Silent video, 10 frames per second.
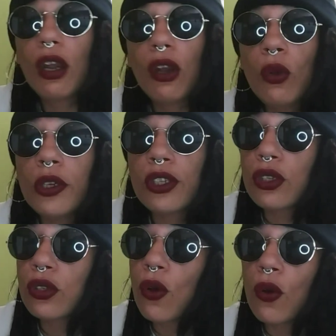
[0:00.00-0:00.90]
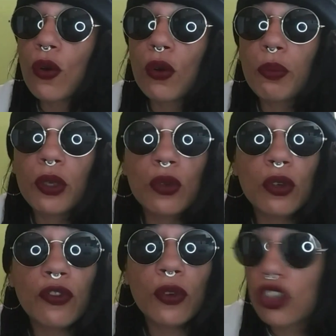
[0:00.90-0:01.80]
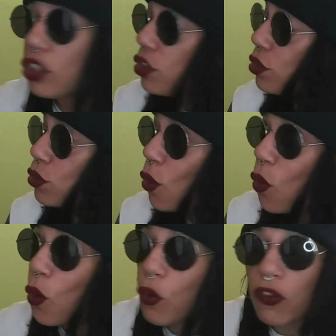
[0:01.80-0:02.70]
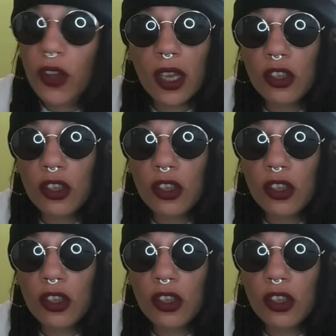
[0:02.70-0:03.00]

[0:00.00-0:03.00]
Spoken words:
Lou is so beautiful. She's so fucking